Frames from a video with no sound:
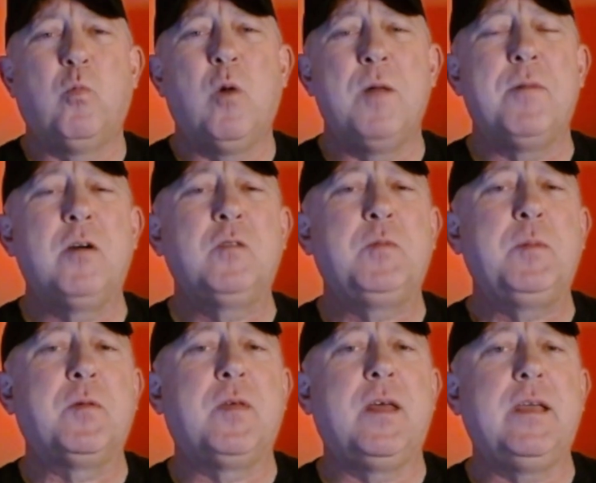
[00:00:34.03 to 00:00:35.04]
what most
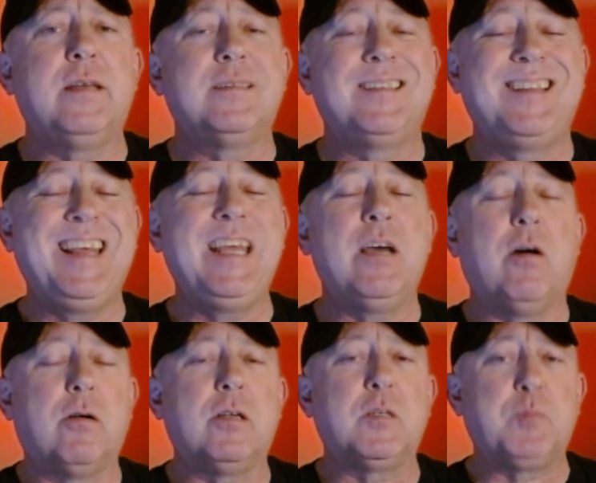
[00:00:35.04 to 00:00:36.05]
people think is the
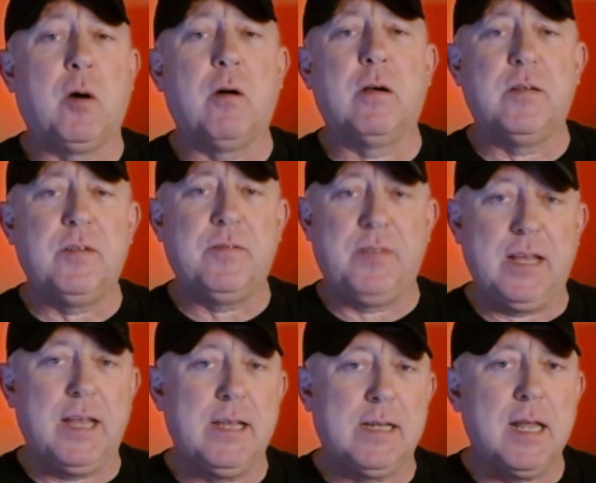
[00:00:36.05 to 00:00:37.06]
hardest part of a
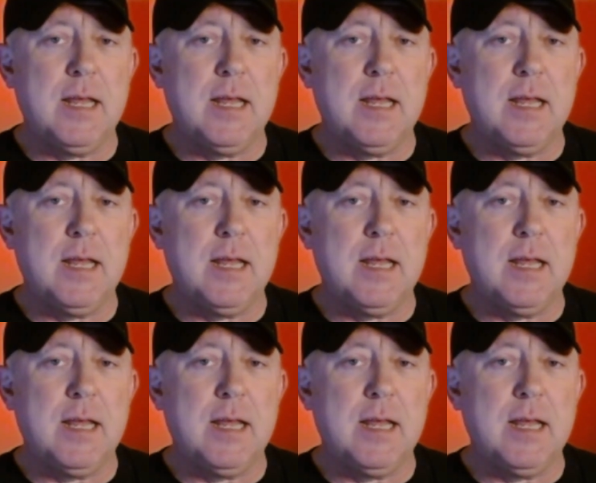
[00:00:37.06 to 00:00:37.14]
V A